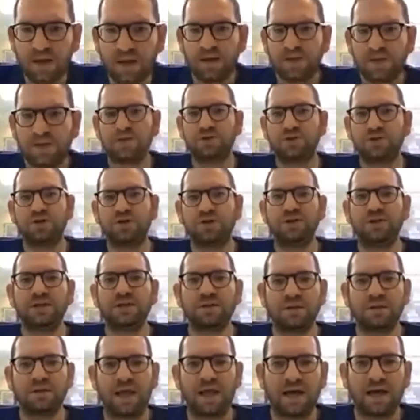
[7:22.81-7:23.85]
The jury's
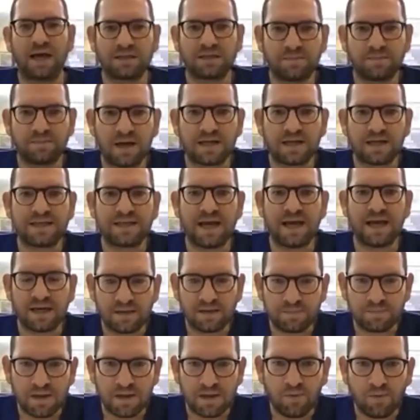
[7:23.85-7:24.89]
still out about younger
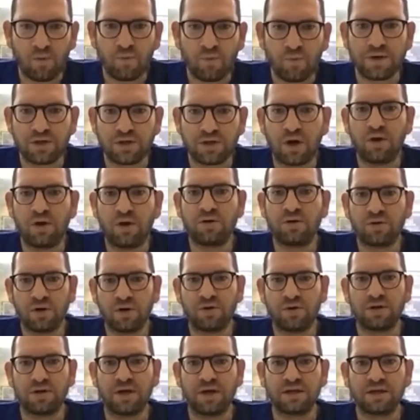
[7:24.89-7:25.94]
people. We don't know
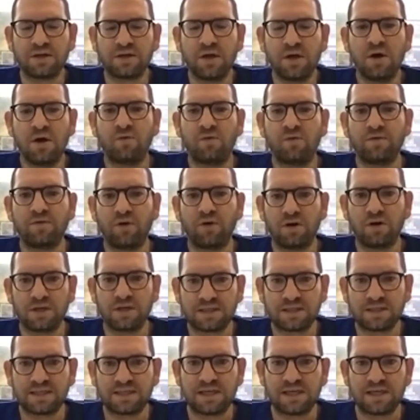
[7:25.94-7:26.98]
yet. We've got to
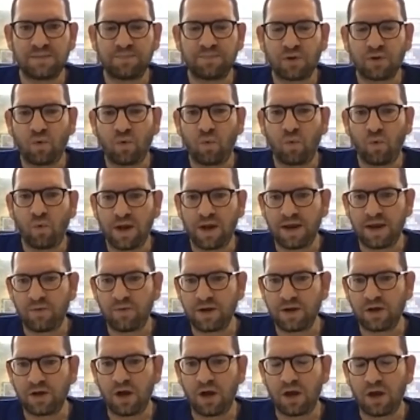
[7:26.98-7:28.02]
see where we're
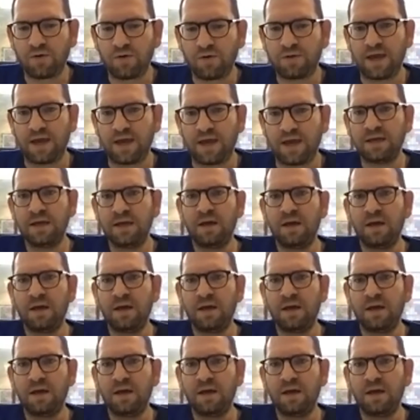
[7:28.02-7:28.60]
going with that.